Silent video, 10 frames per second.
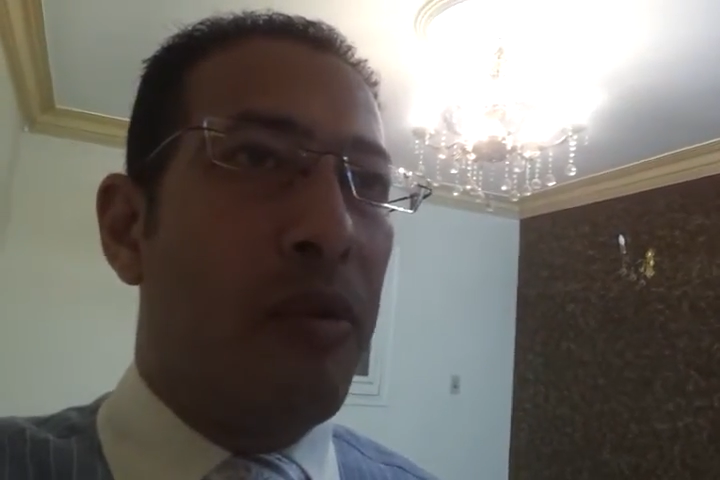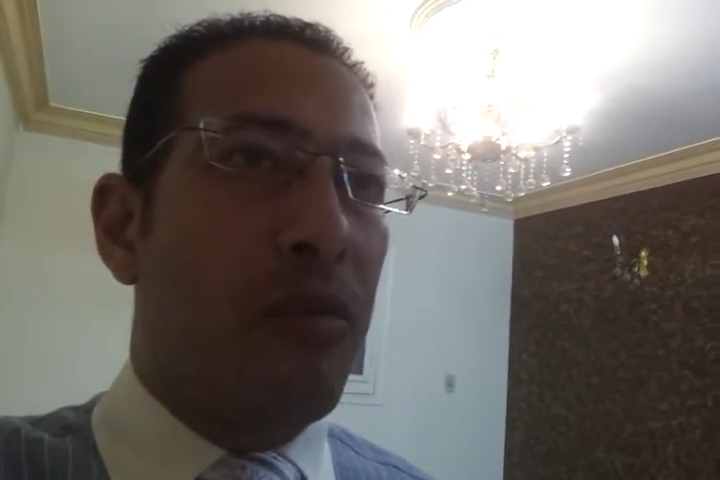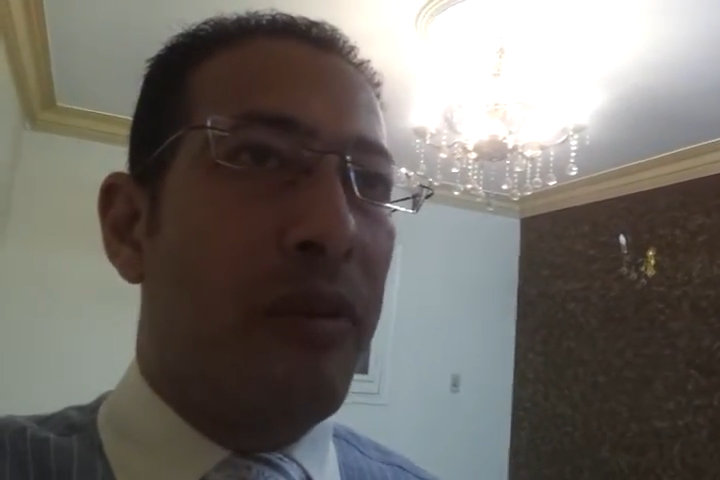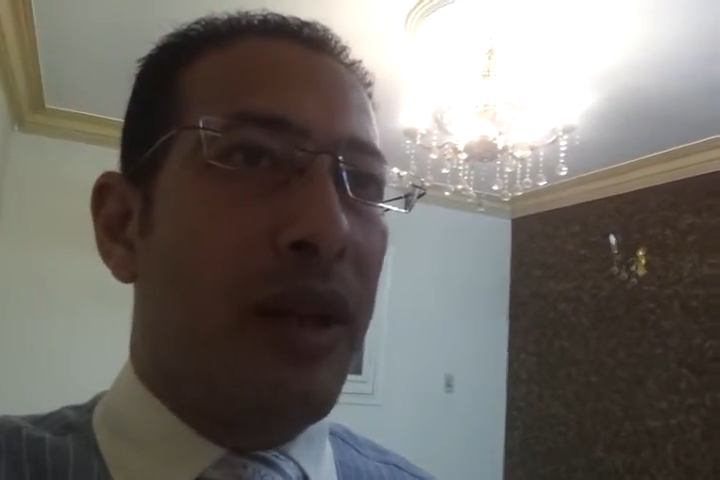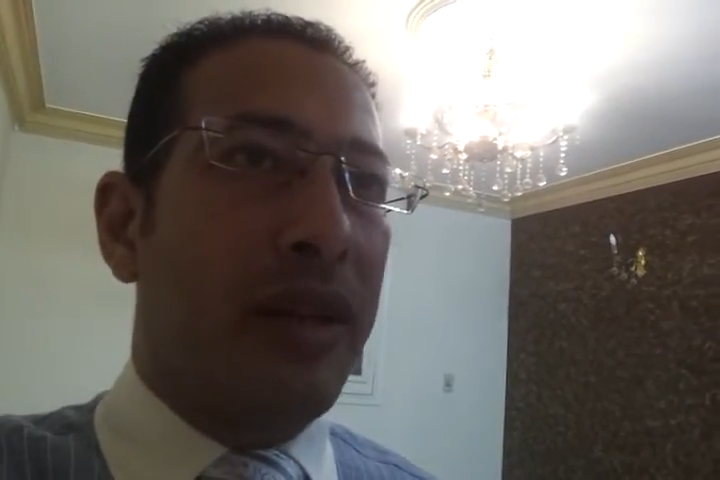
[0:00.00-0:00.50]

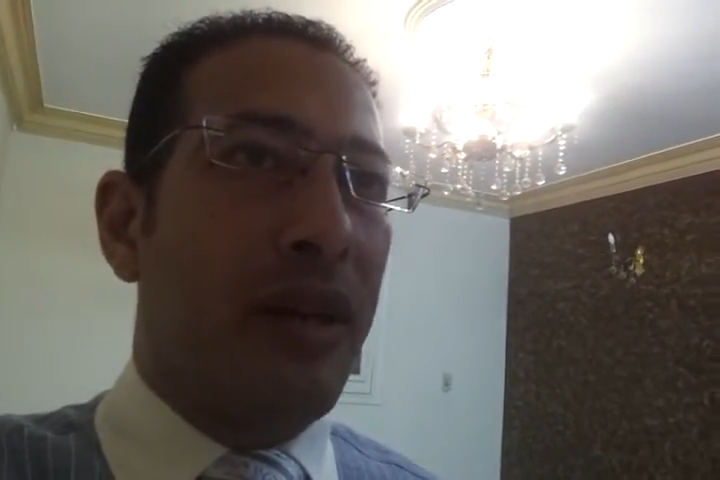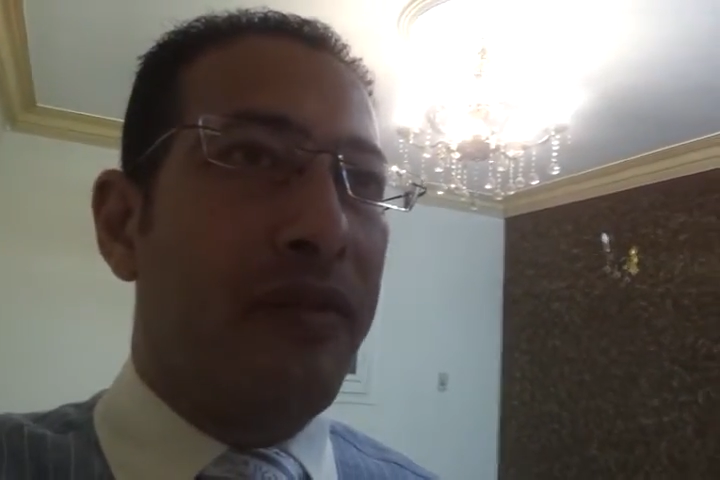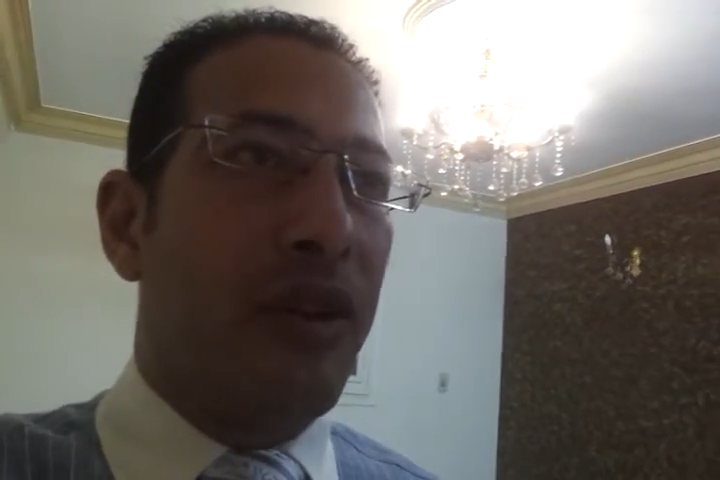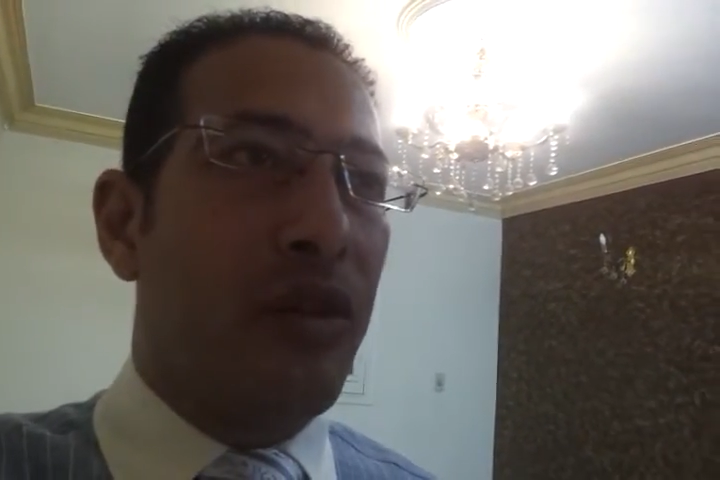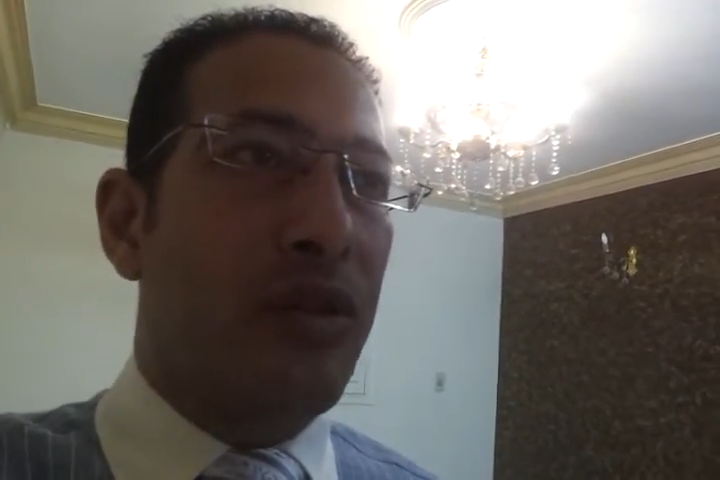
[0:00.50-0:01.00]
Promenade
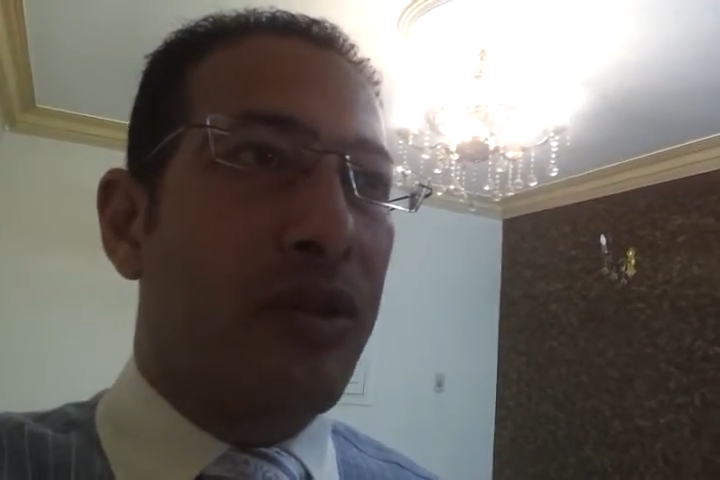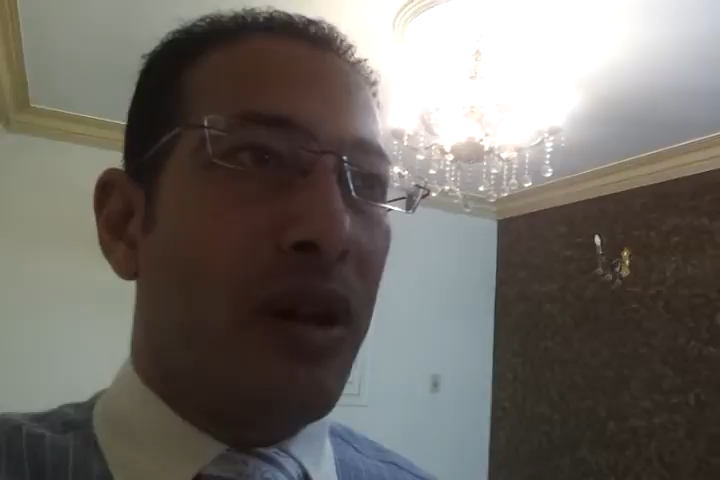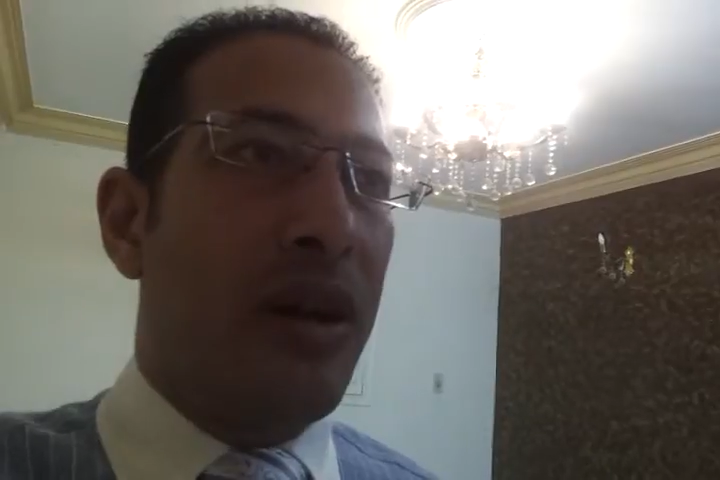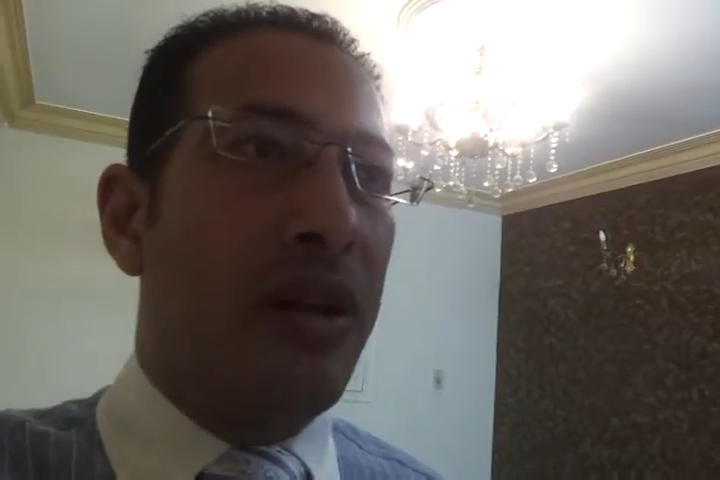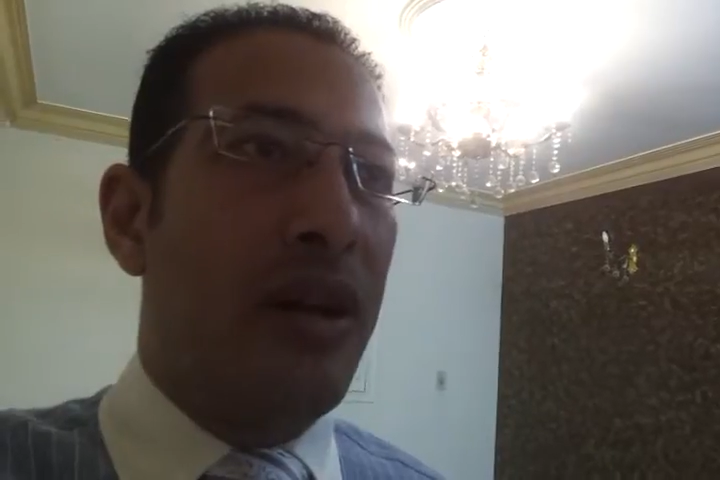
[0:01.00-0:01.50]
Cafe
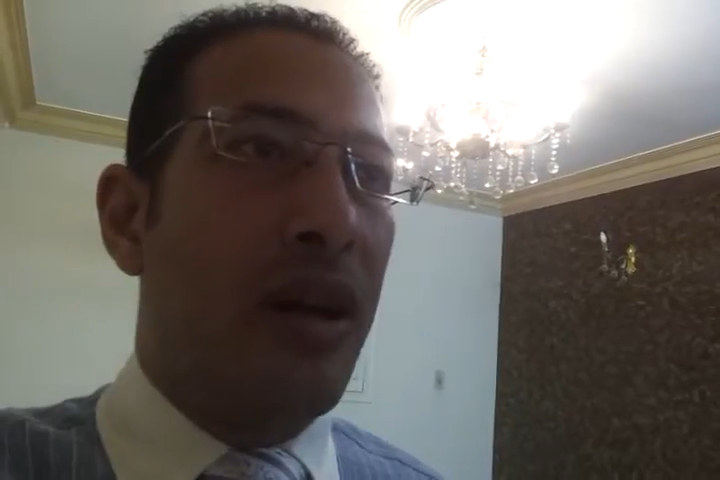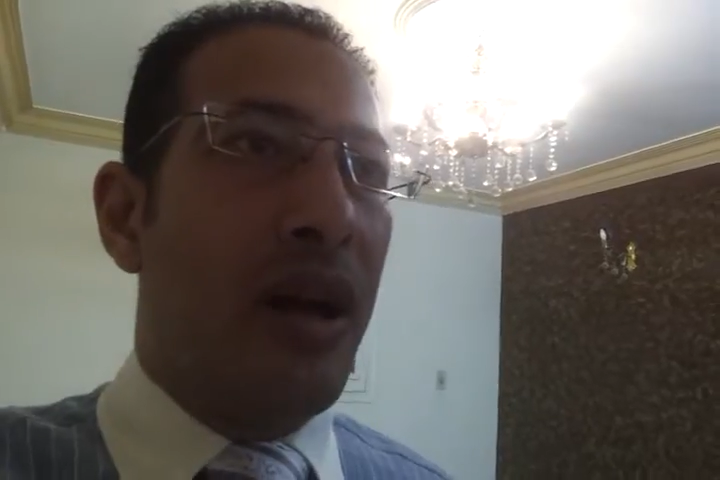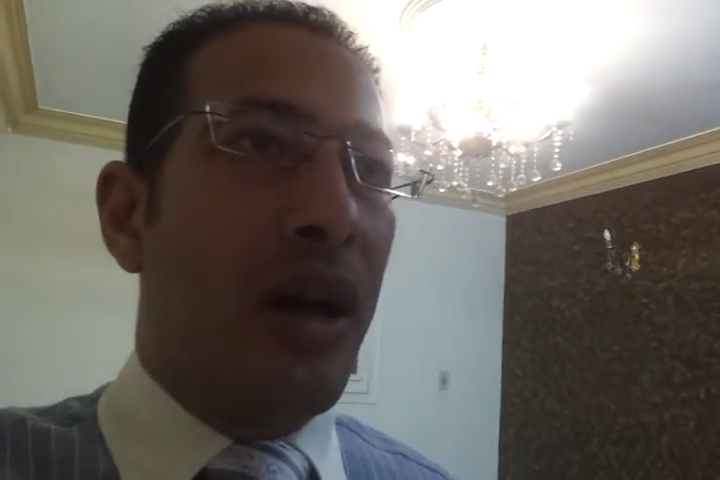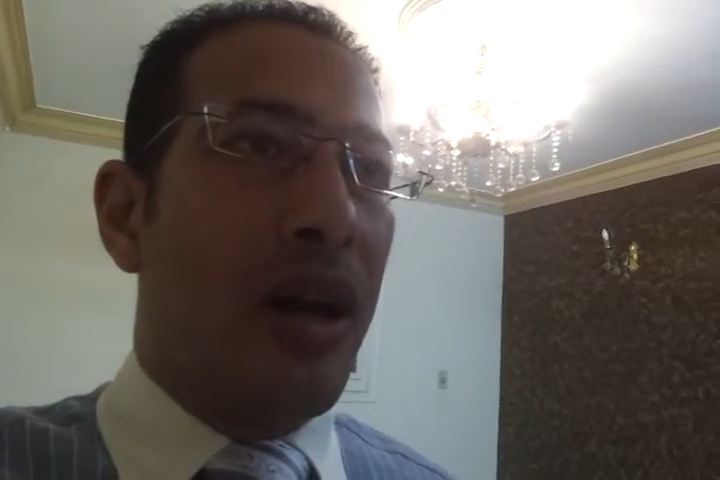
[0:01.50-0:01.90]
restaurant.